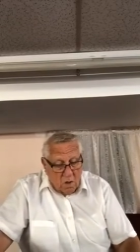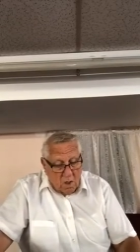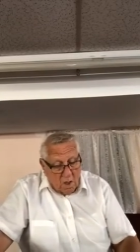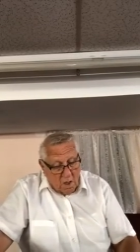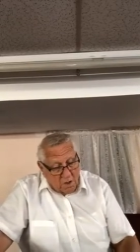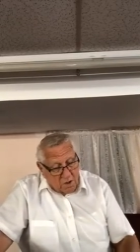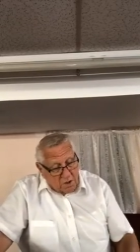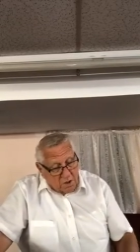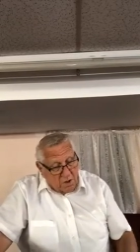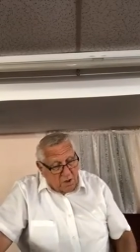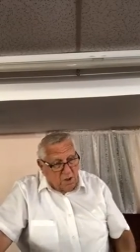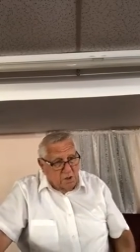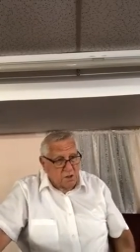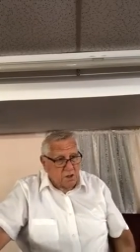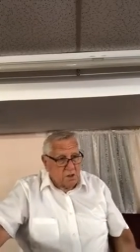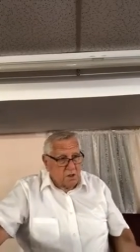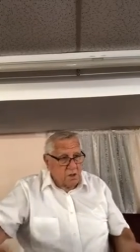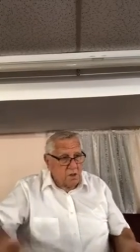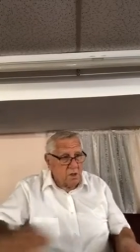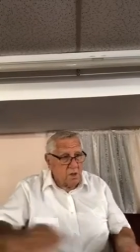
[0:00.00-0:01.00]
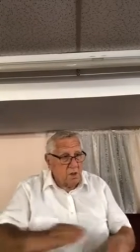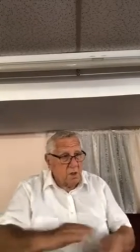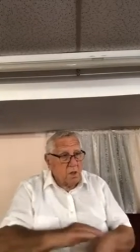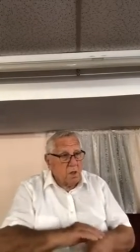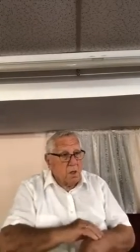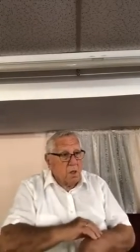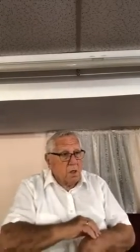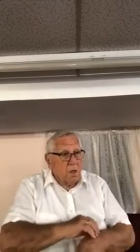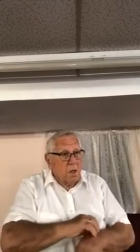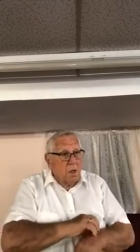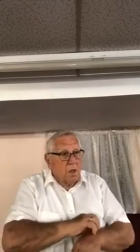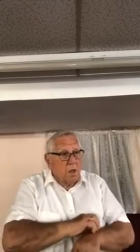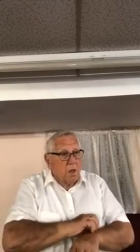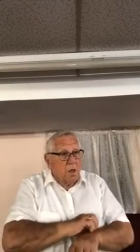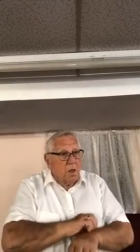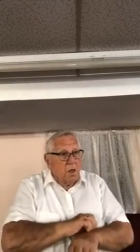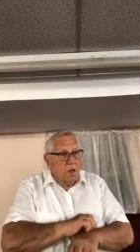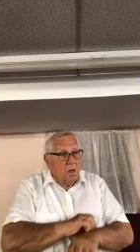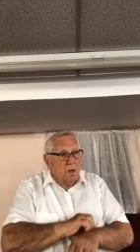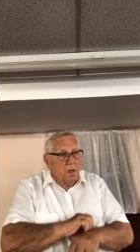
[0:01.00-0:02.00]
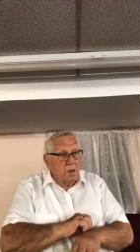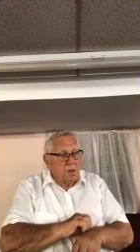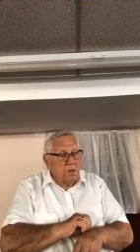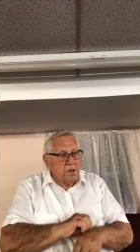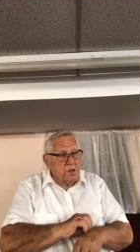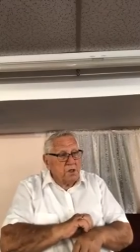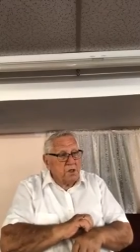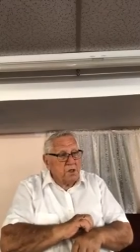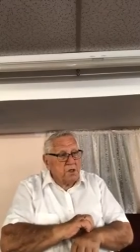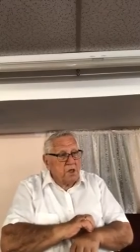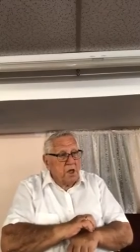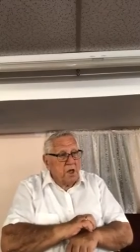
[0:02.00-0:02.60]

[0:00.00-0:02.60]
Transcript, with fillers: Yeah, see, this is this is